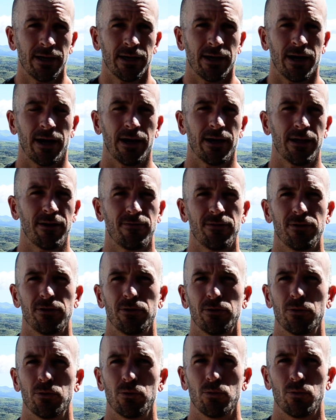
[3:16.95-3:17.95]
If
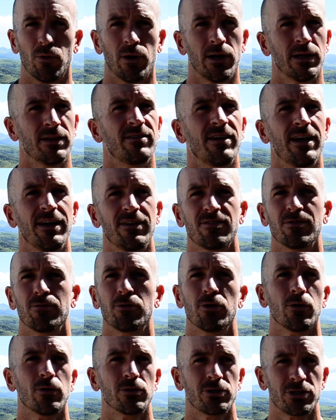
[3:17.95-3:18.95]
you want, take some
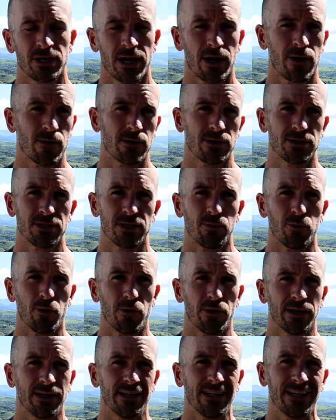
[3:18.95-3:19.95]
cold showers in the
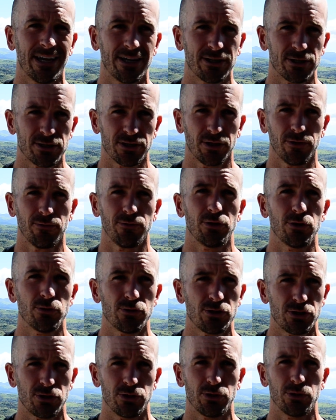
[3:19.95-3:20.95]
morning to get yourself
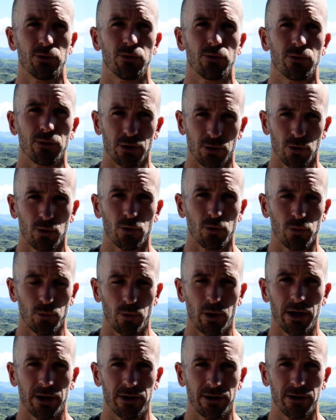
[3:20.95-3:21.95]
used to the cold
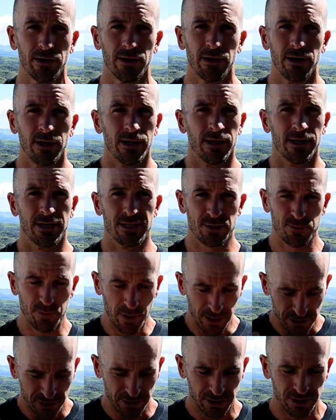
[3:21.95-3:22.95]
water,
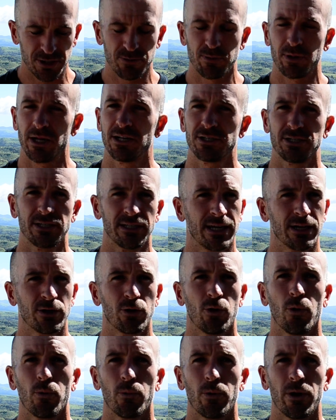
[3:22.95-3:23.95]
especially splashing that
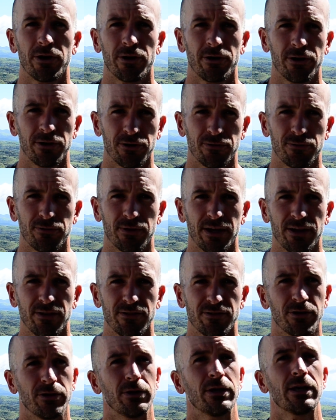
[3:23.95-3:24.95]
cold water on your face
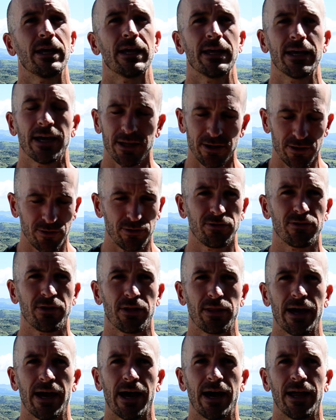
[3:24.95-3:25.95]
so you can get used to that.